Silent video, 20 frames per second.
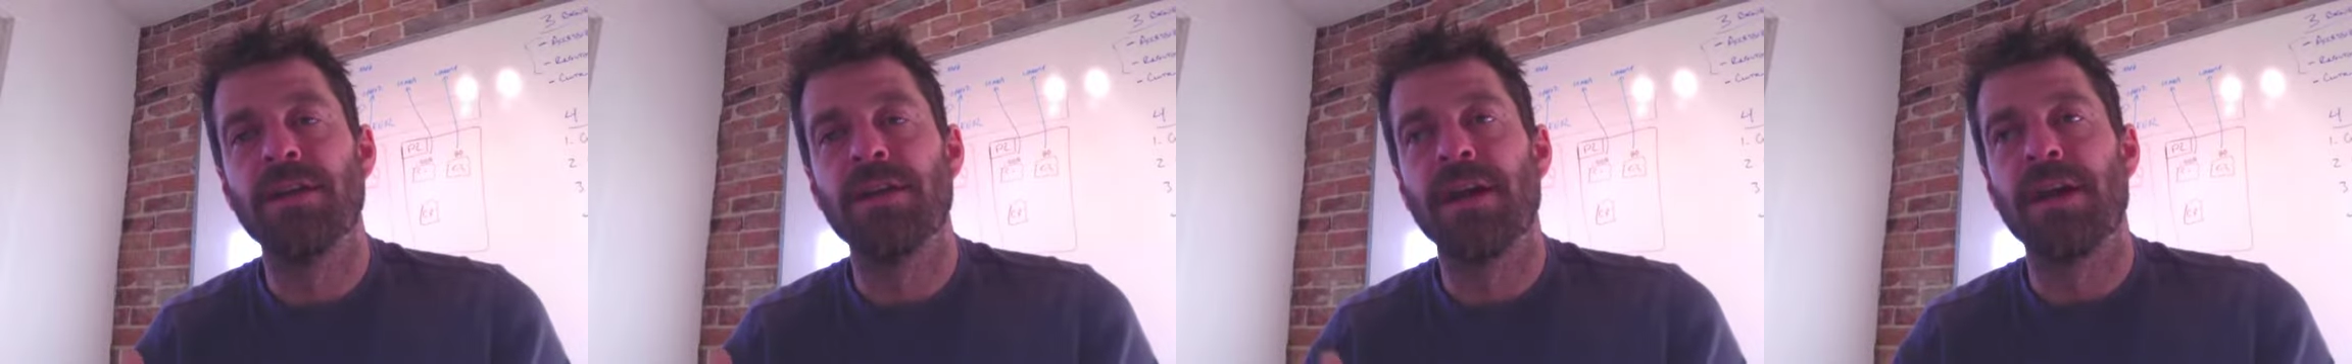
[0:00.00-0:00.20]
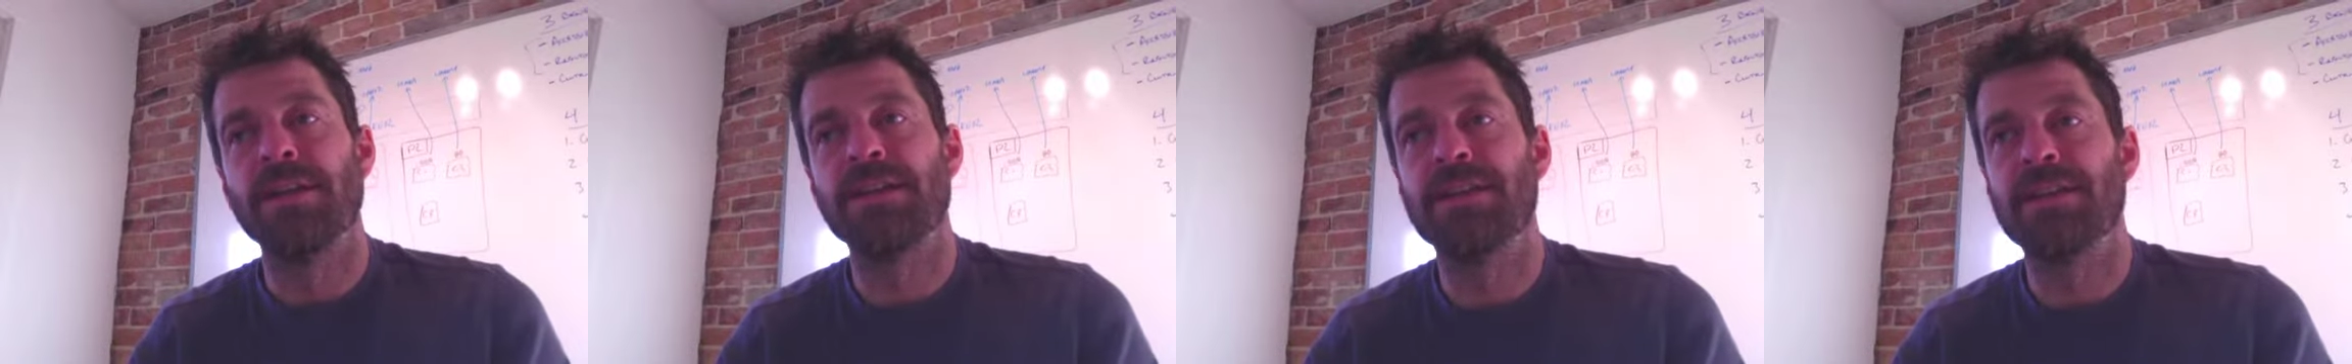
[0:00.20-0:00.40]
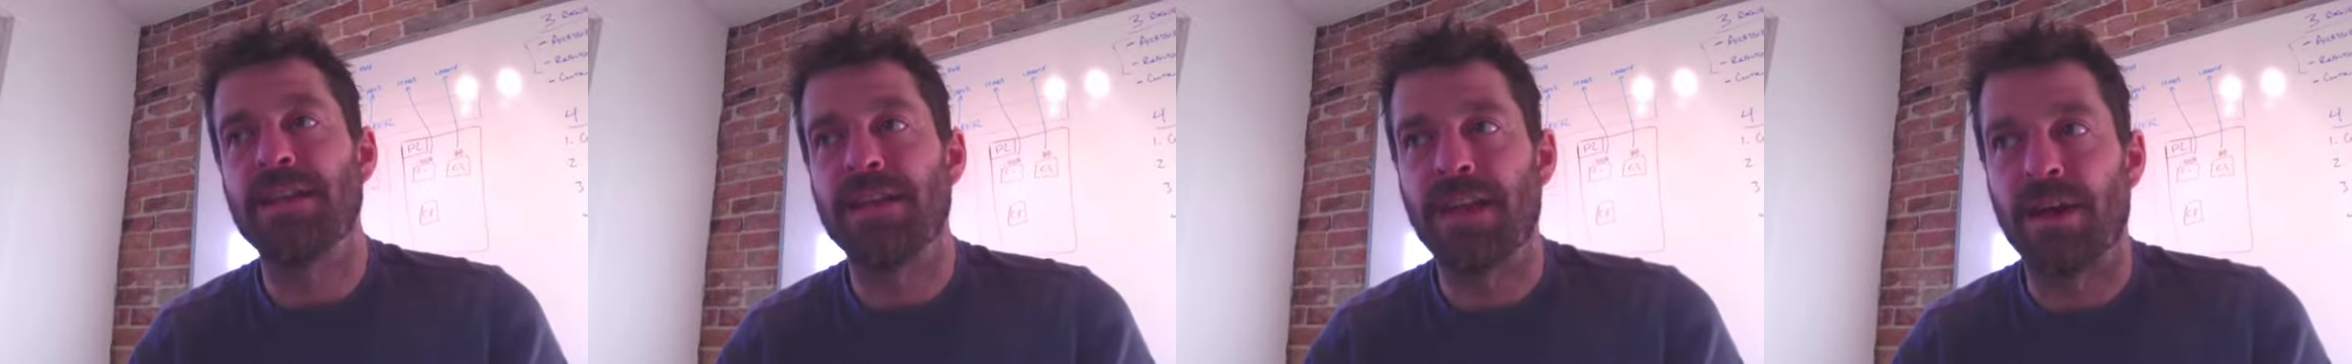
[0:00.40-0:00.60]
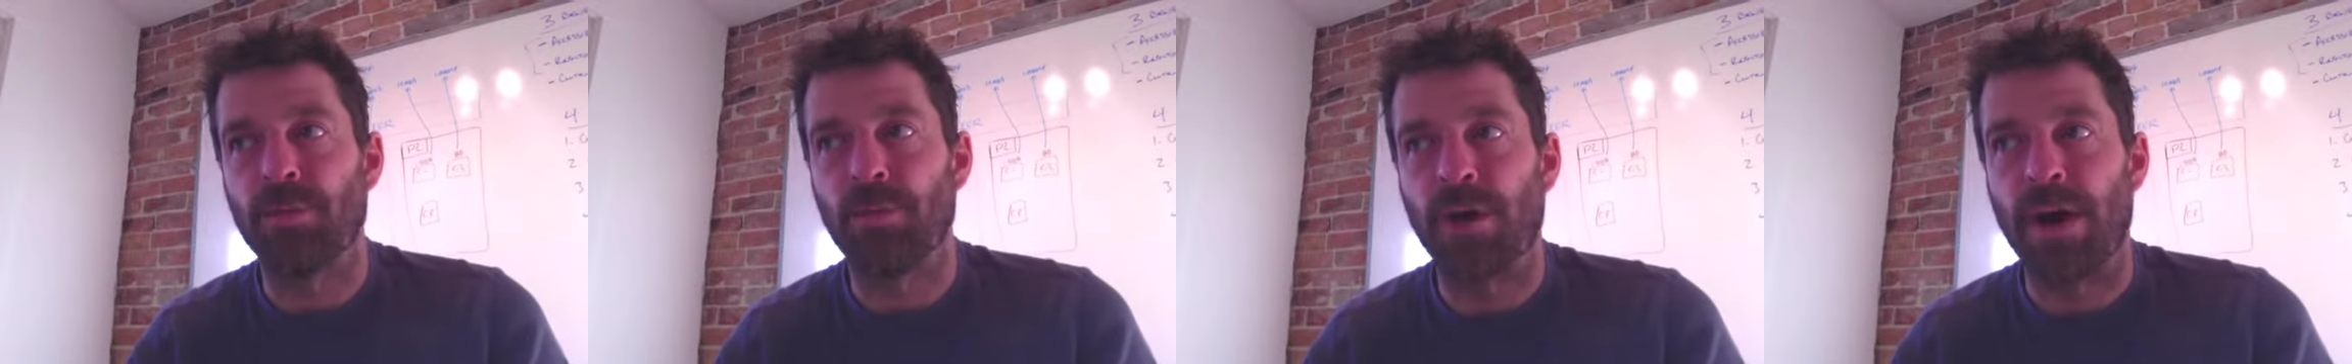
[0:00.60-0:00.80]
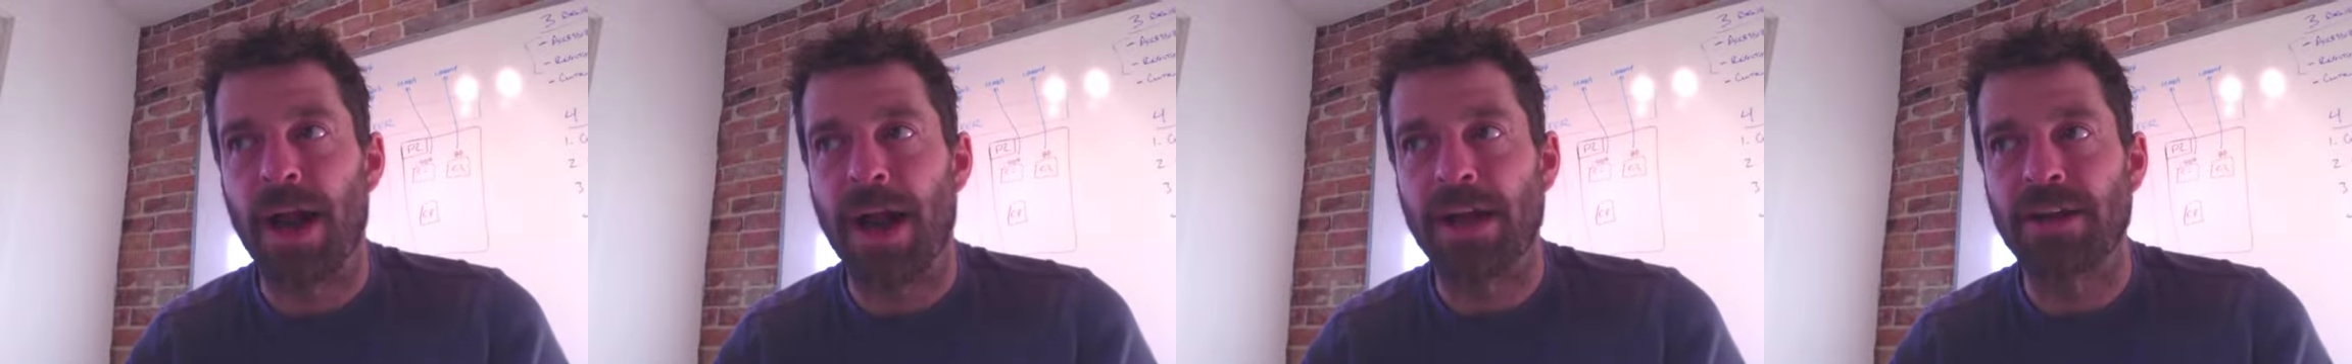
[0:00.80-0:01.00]
and see that
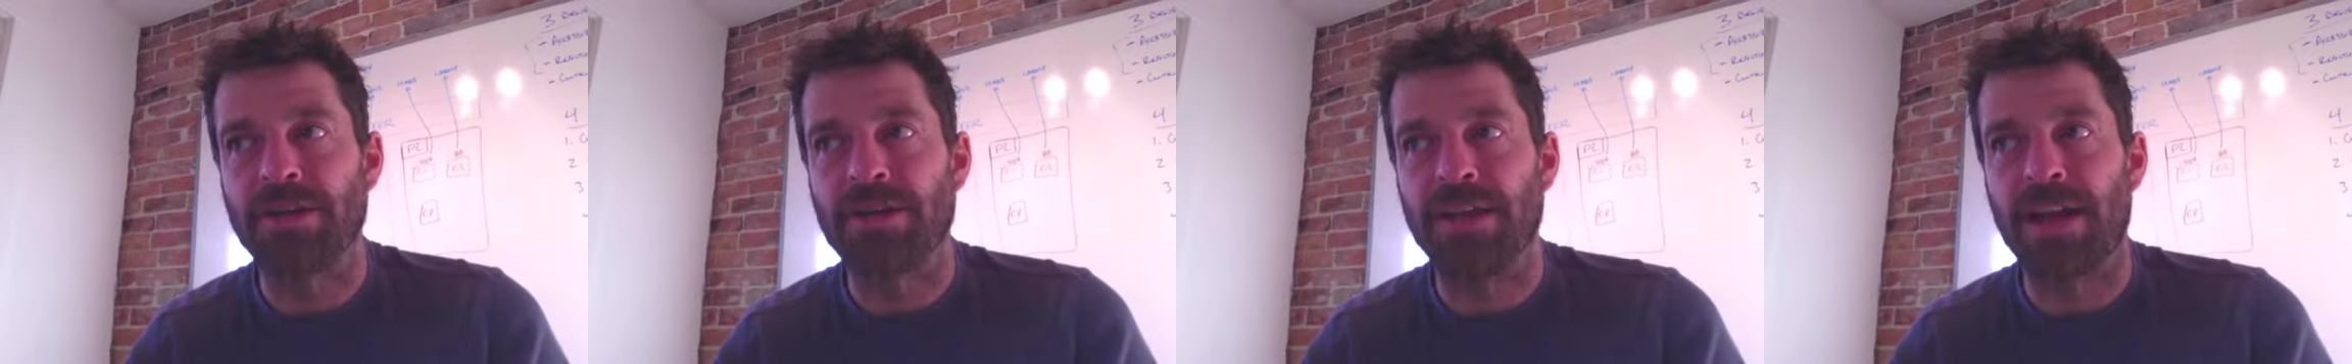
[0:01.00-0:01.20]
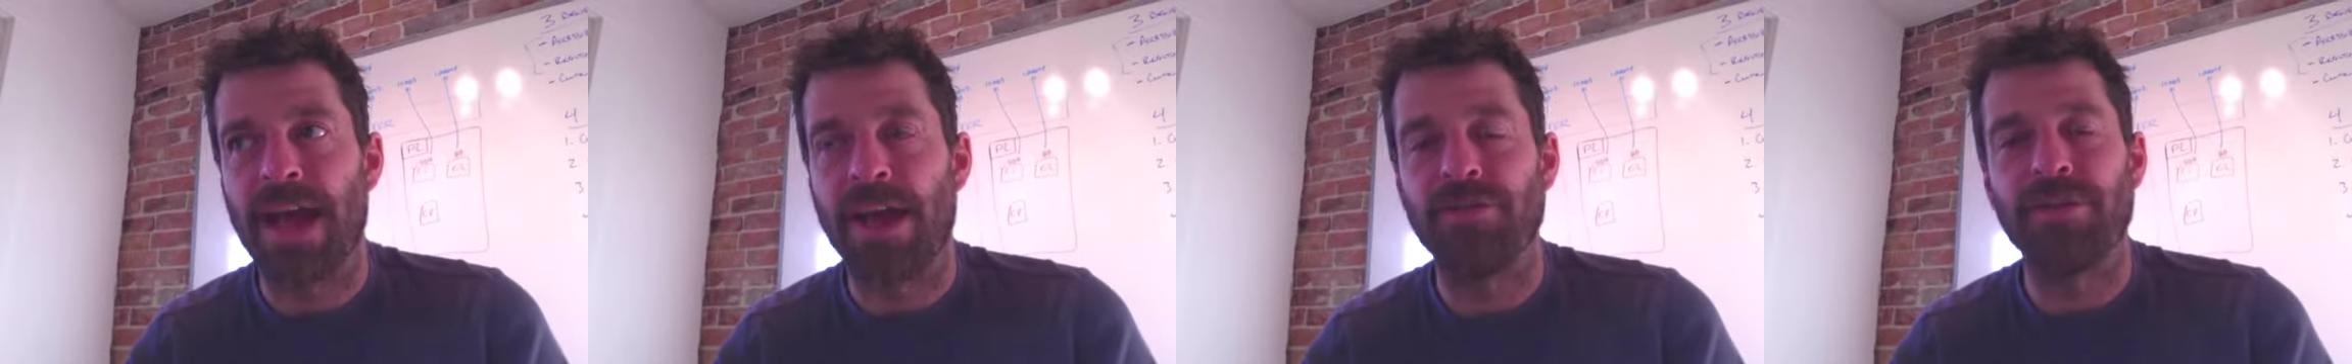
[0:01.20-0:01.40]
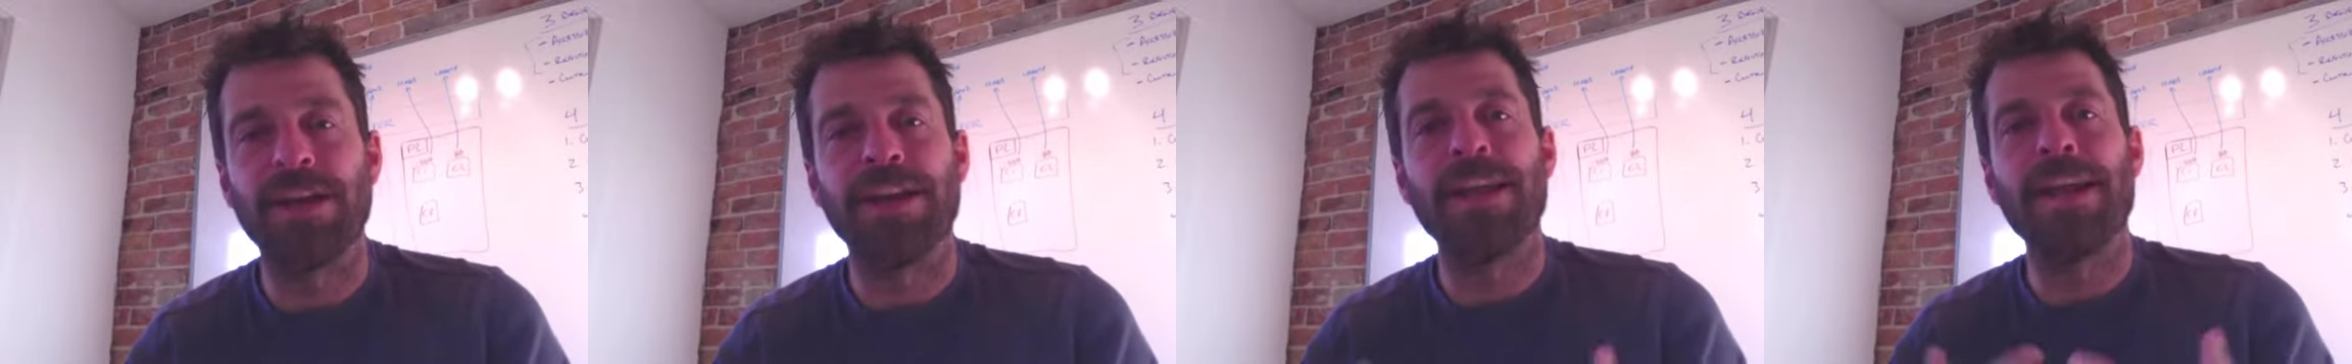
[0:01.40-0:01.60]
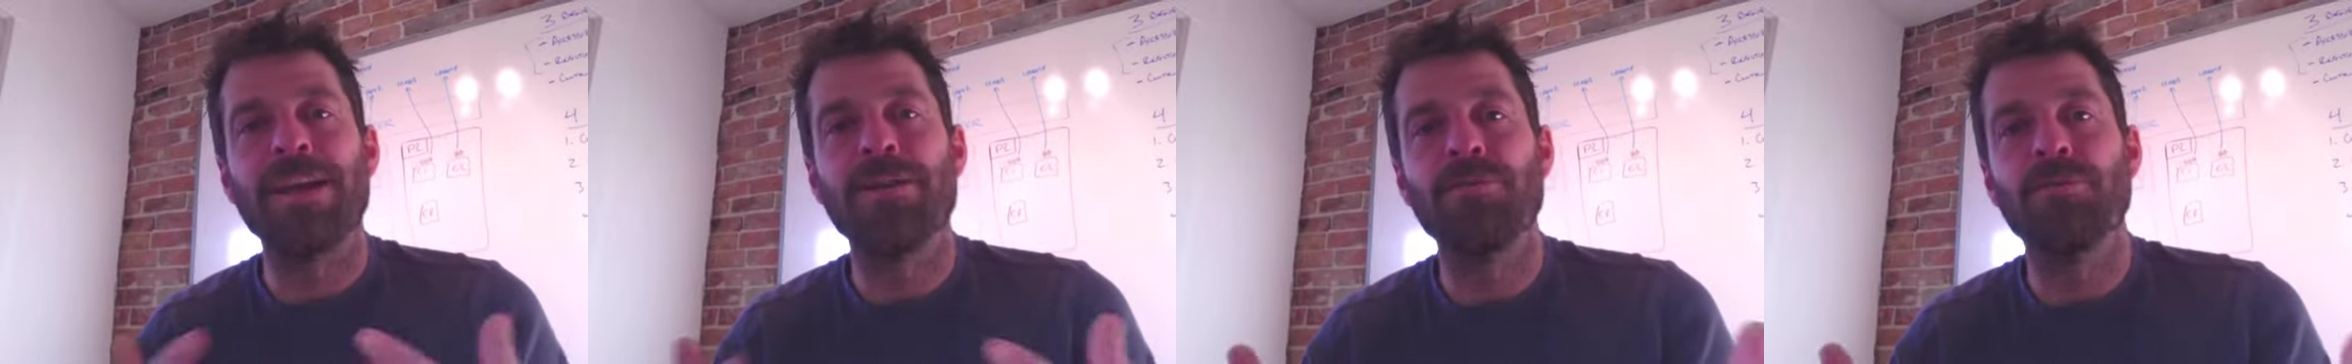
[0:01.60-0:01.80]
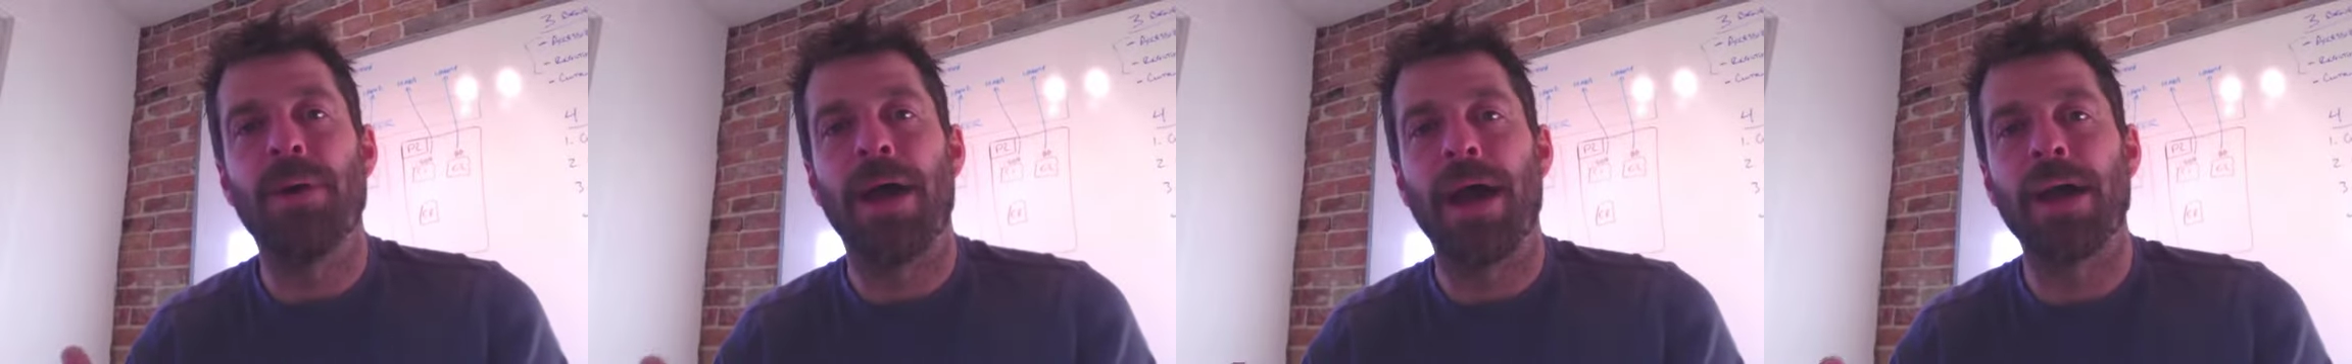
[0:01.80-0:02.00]
we're actually having an
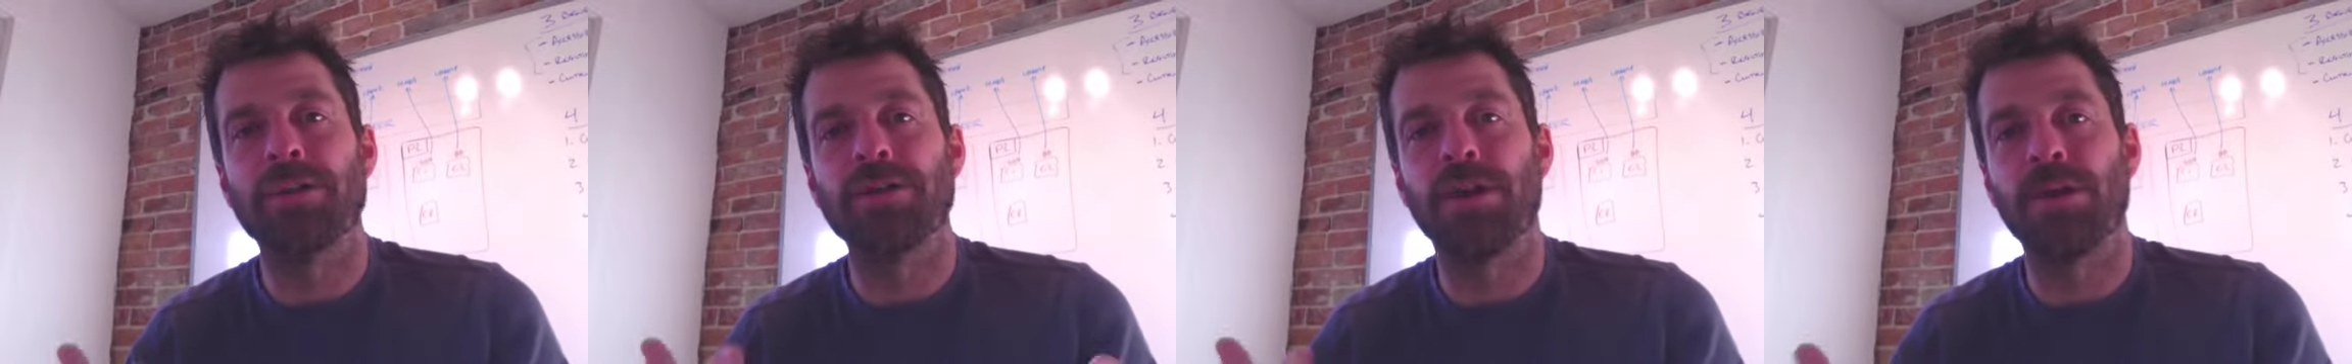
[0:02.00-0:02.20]
impact